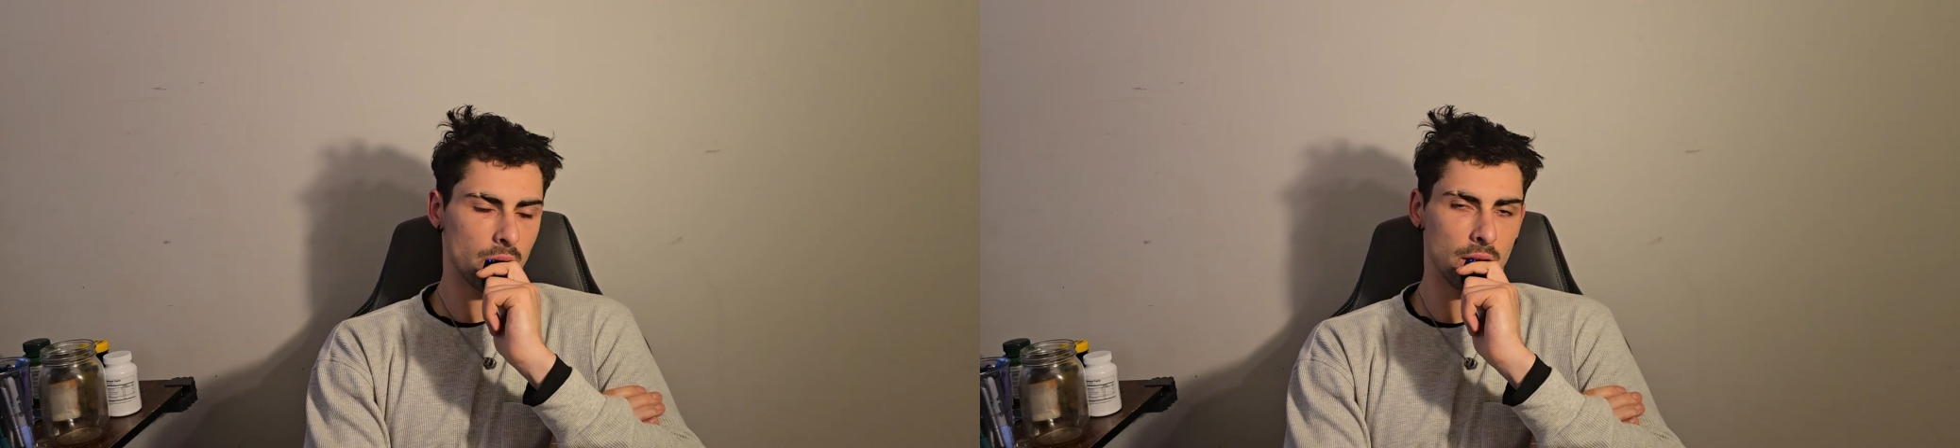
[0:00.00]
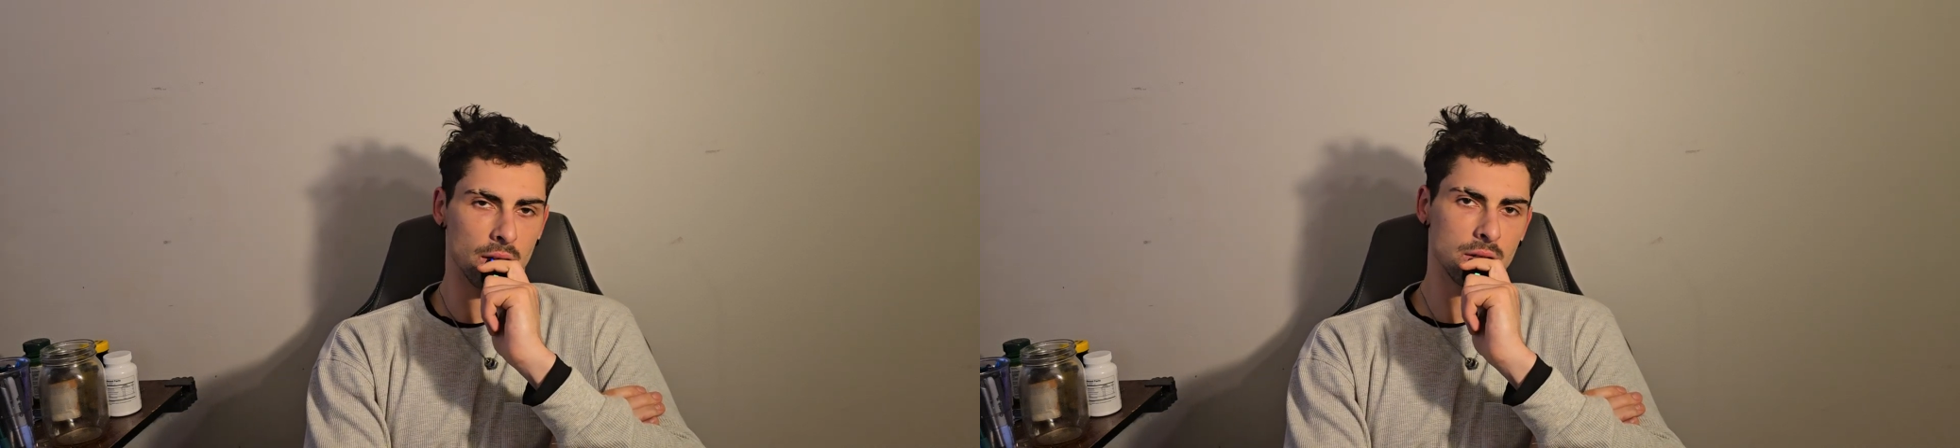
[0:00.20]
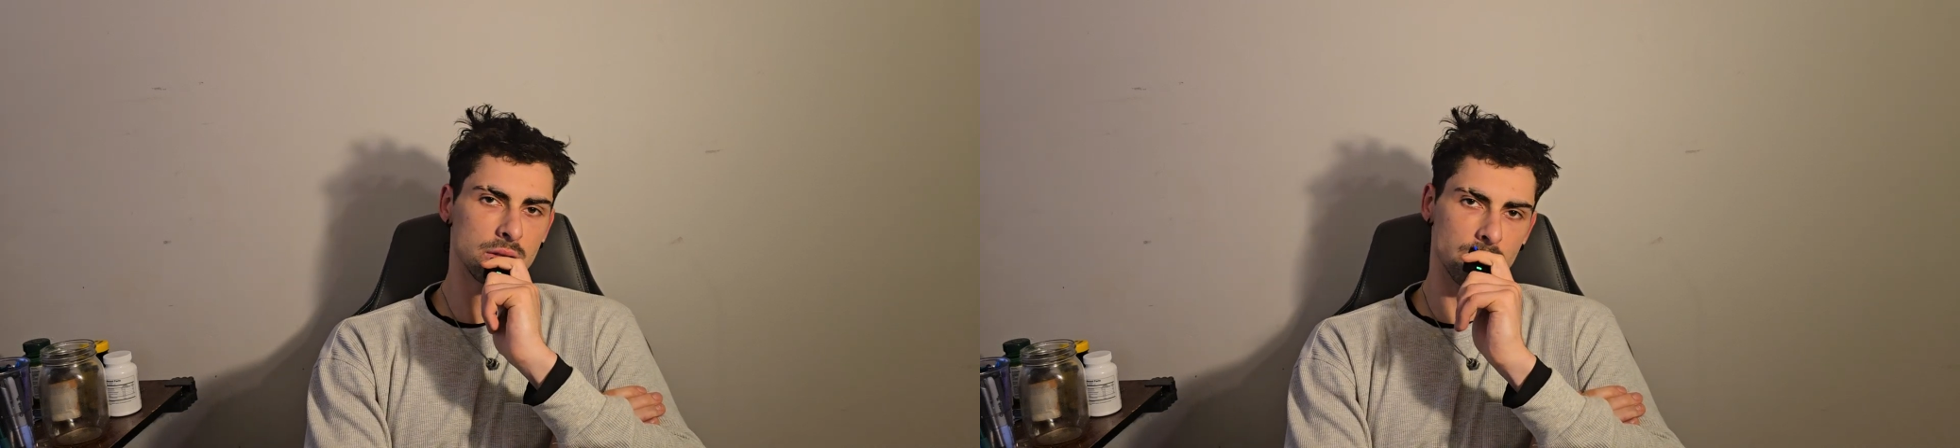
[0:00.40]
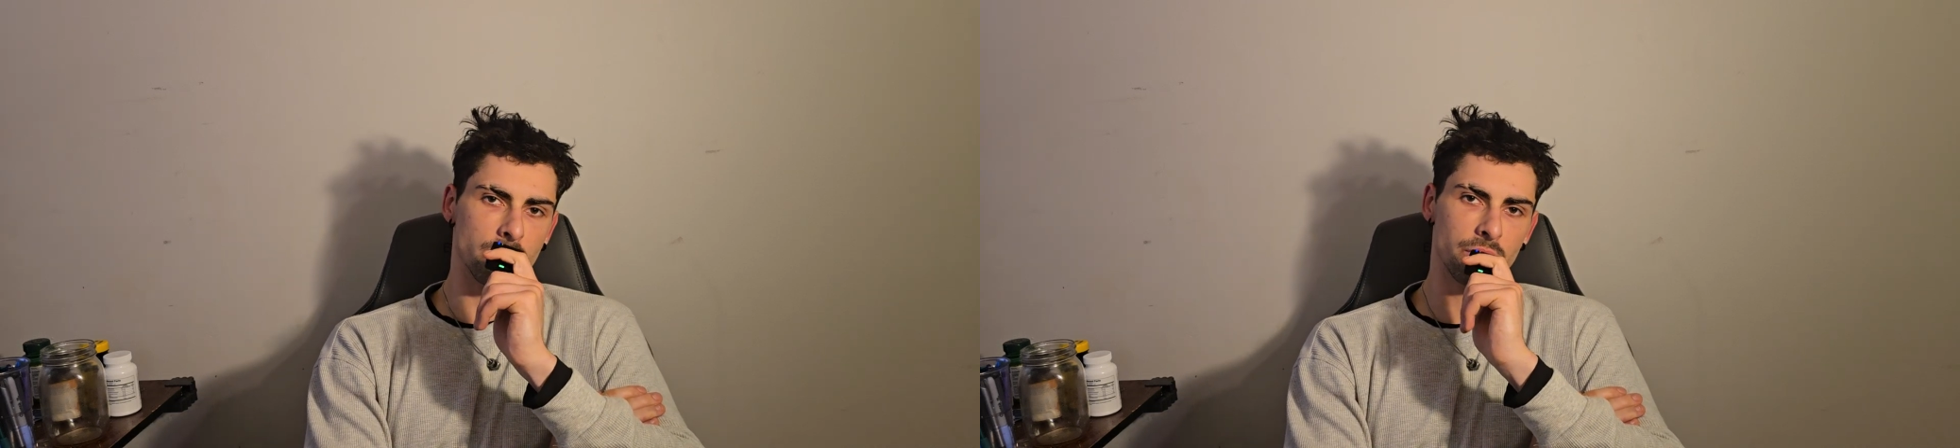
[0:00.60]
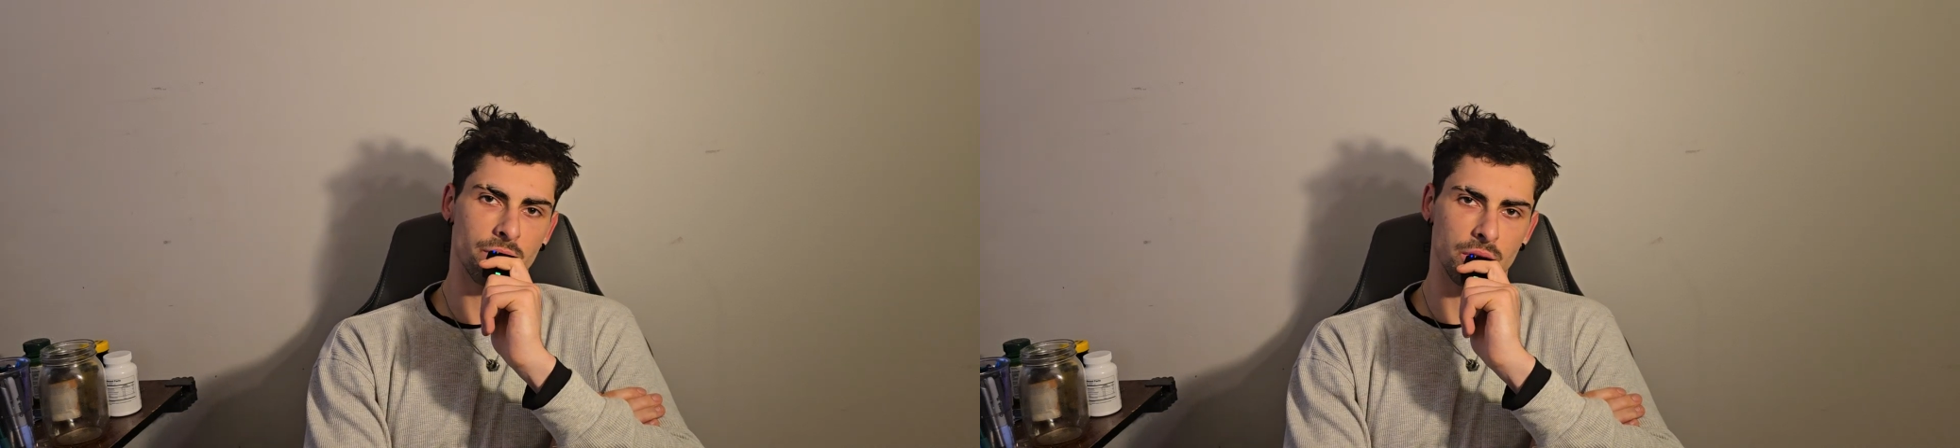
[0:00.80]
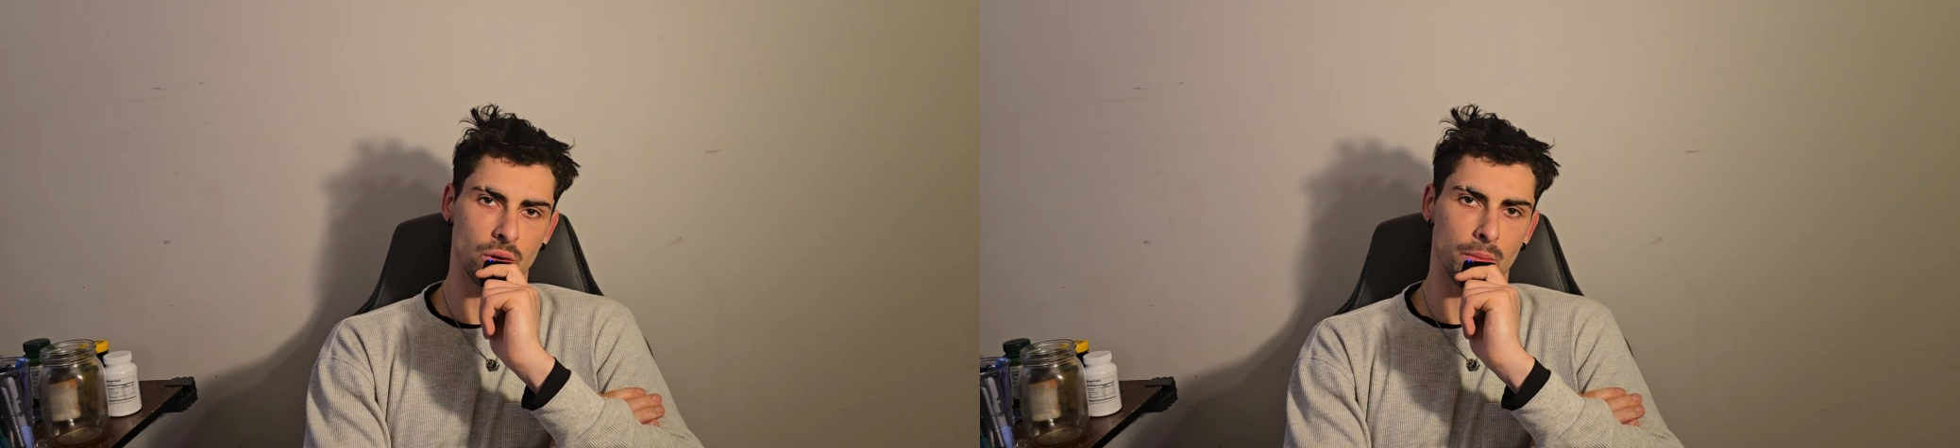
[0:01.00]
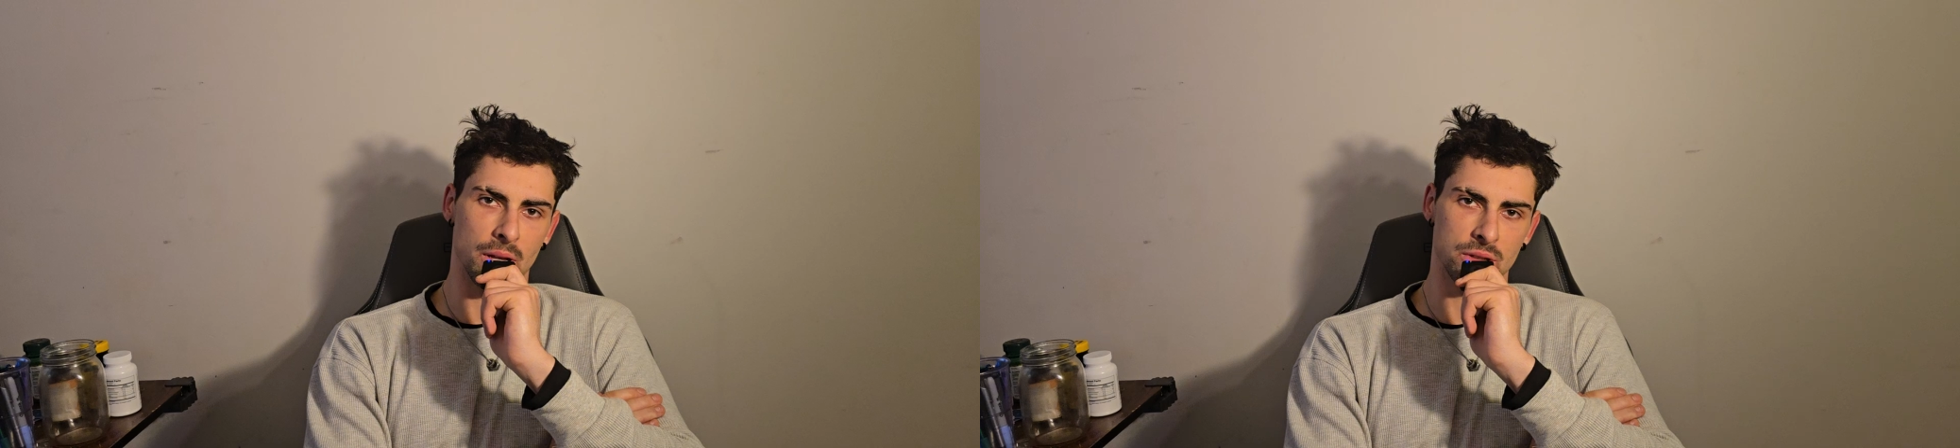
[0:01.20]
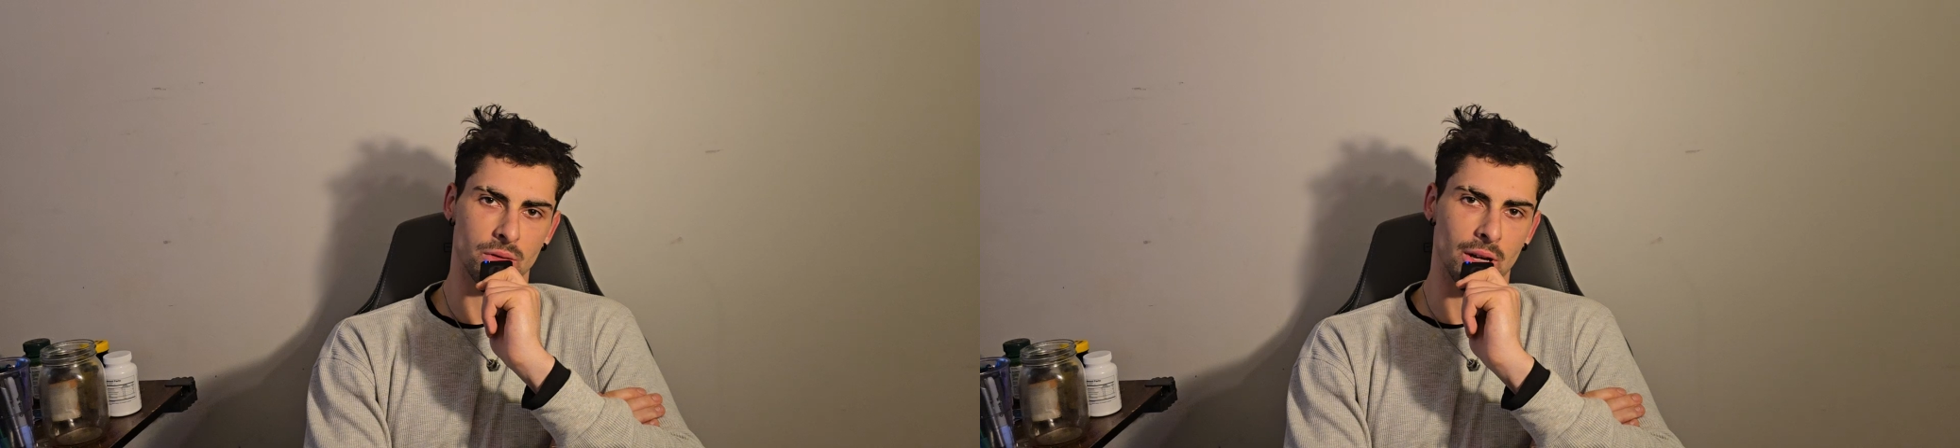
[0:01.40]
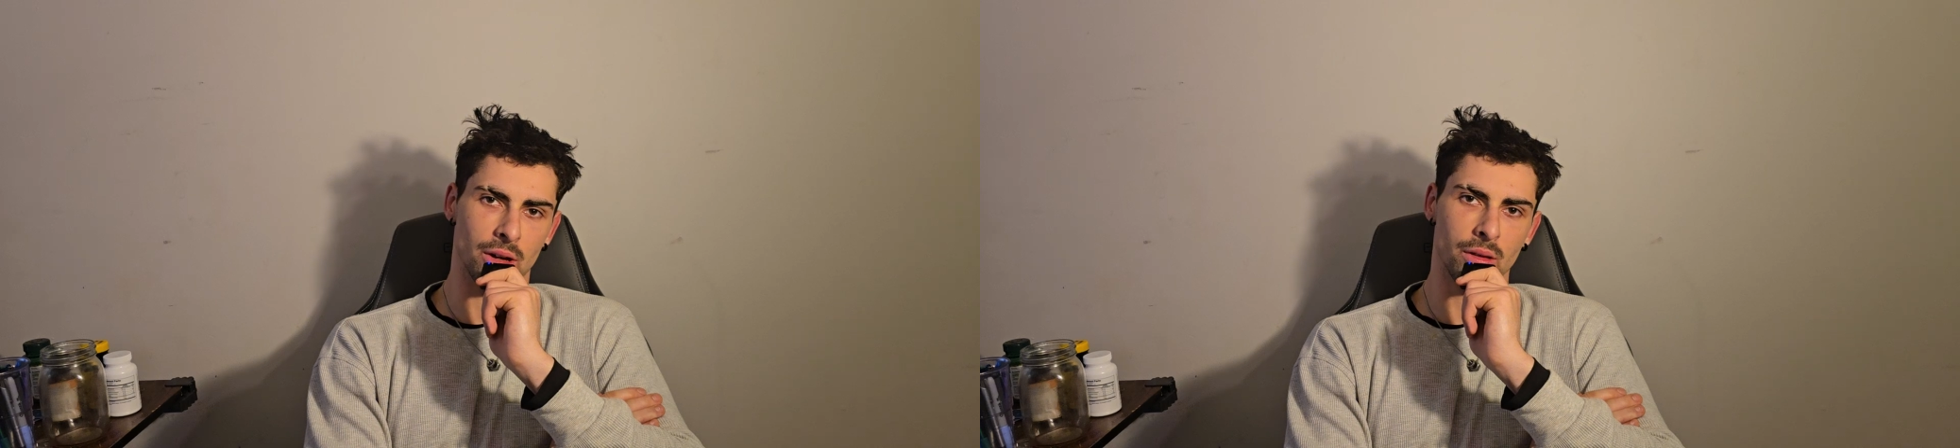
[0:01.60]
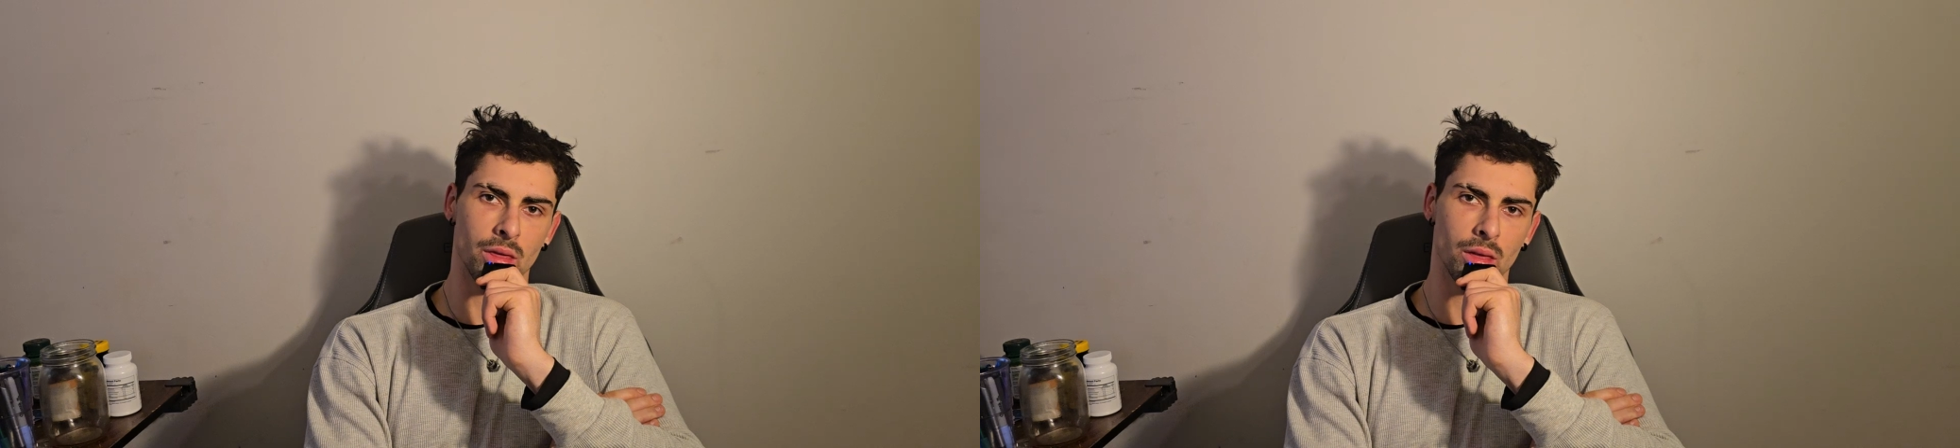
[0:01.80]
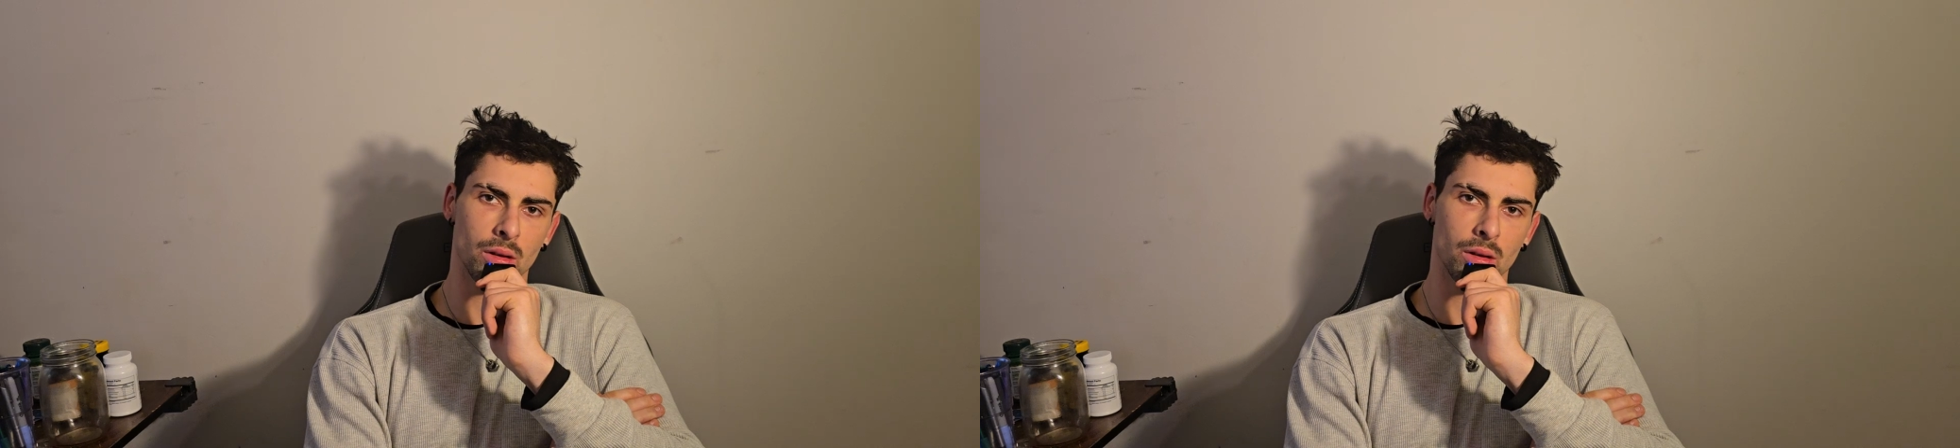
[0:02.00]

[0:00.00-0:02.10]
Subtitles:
it is good for your mental health